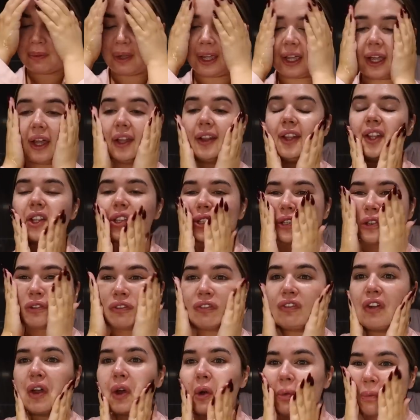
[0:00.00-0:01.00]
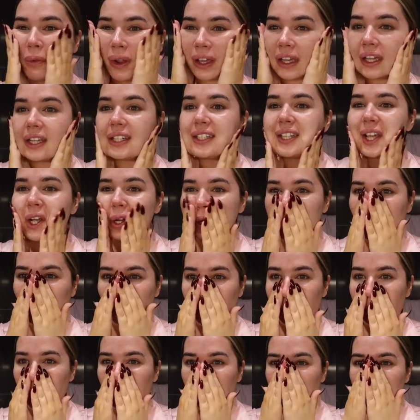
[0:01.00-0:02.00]
me and then she filmed like a
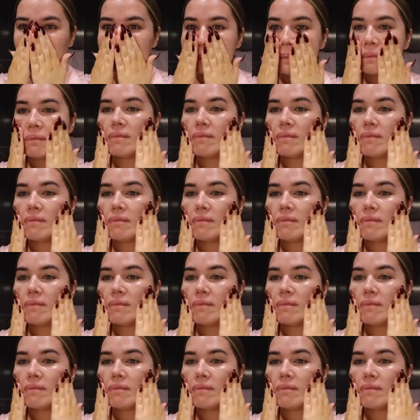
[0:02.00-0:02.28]
TikTok